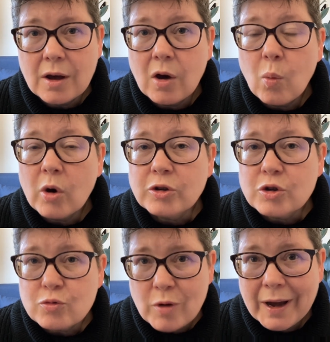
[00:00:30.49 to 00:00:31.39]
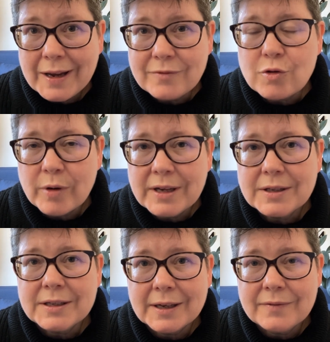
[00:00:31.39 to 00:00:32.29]
are what drive
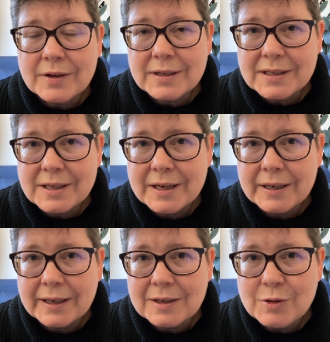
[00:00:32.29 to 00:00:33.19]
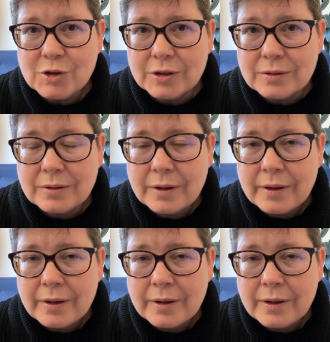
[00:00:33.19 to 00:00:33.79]
greater diversity and inclusion,